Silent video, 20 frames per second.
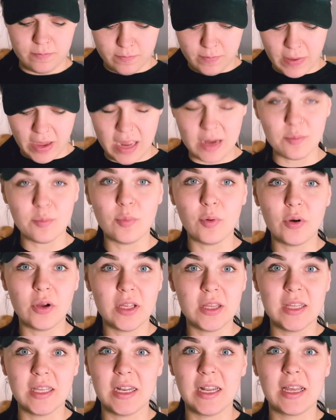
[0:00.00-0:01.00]
bad
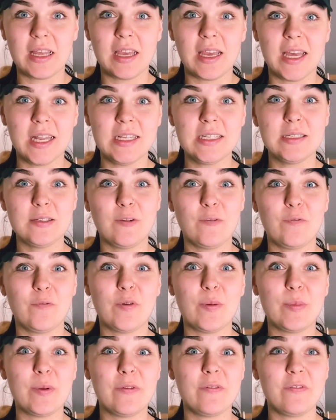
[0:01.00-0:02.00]
boy that I got
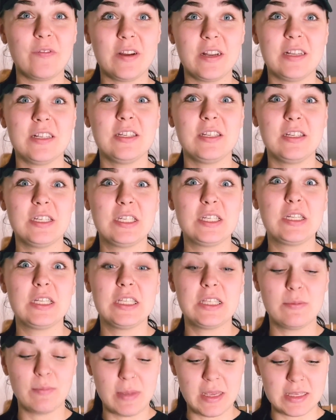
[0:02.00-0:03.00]
from a friend.
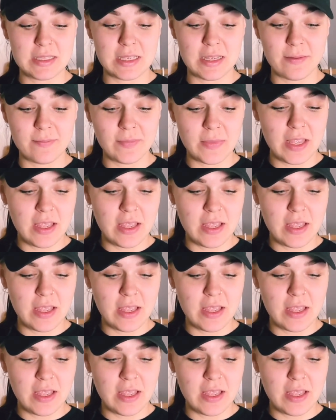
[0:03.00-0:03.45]
She's amazing.